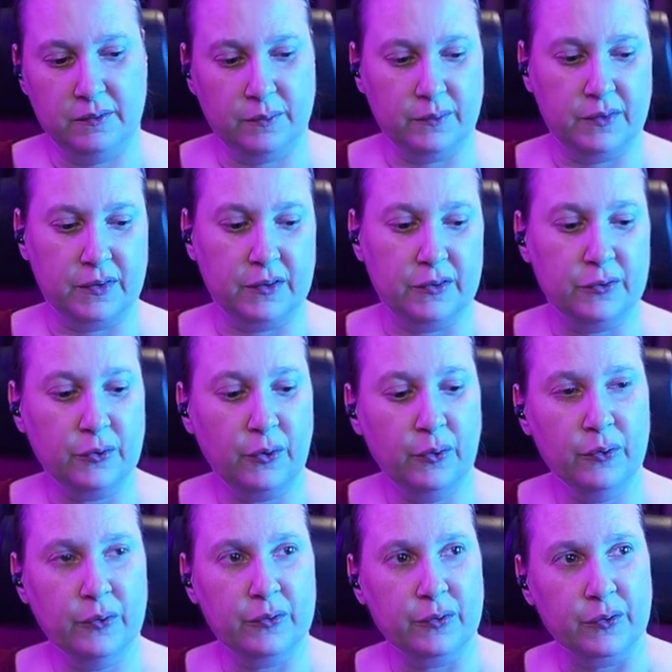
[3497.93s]
There's
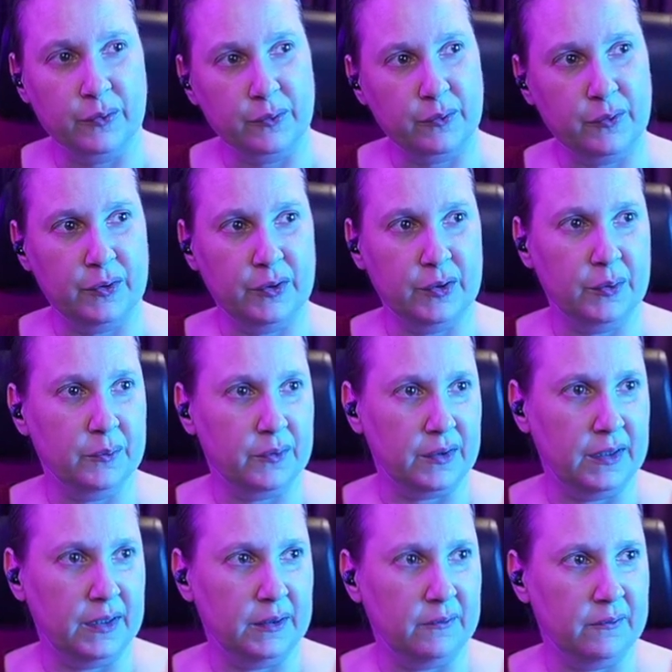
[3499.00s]
also,
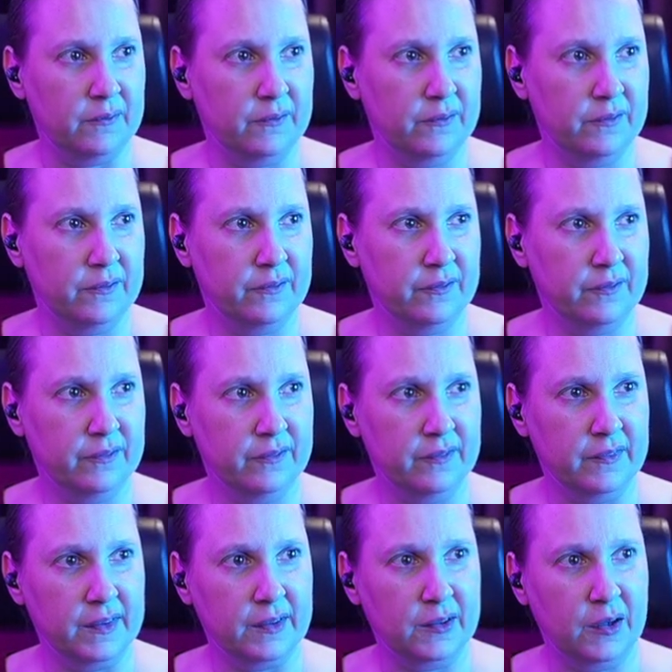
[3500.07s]
the
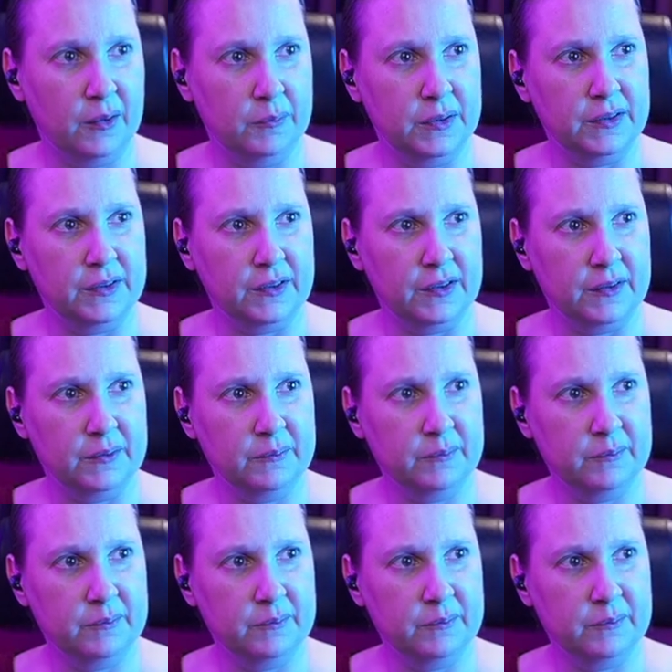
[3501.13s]
comment here.